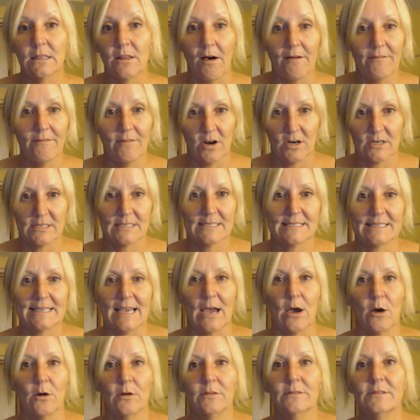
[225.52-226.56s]
love
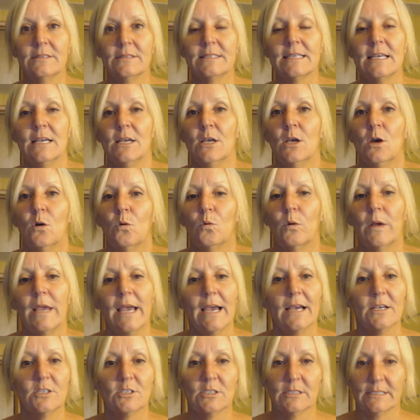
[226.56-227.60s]
ourselves, we
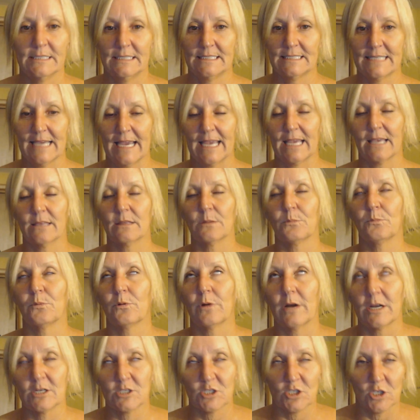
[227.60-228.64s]
actually take the
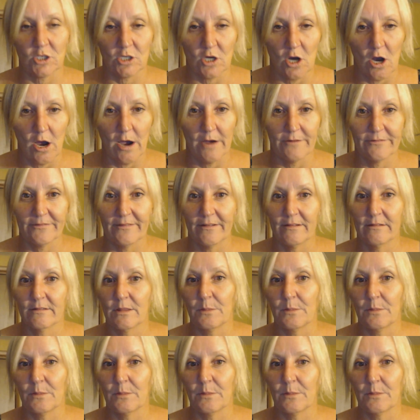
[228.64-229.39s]
pressure off